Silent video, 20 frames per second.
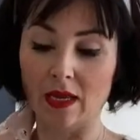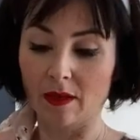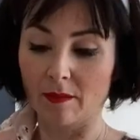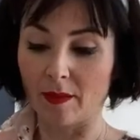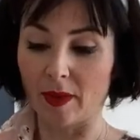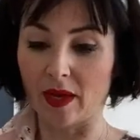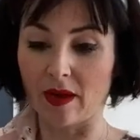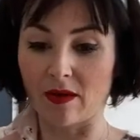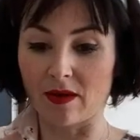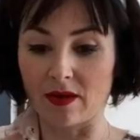
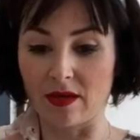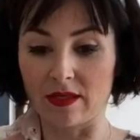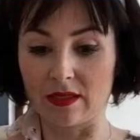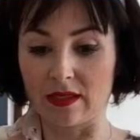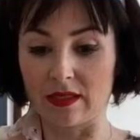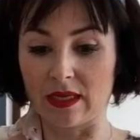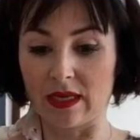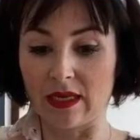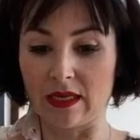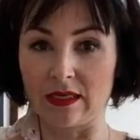
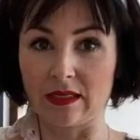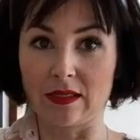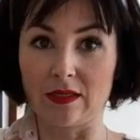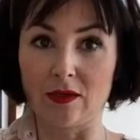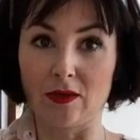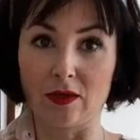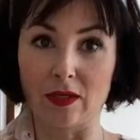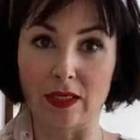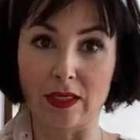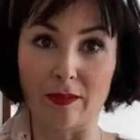Because it's
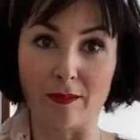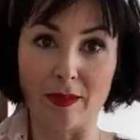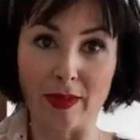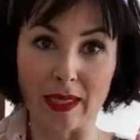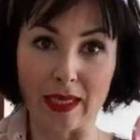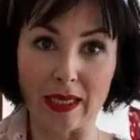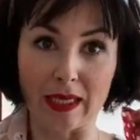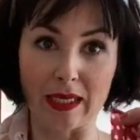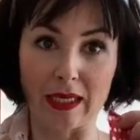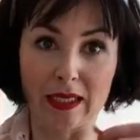not going to
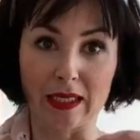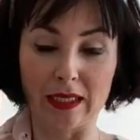be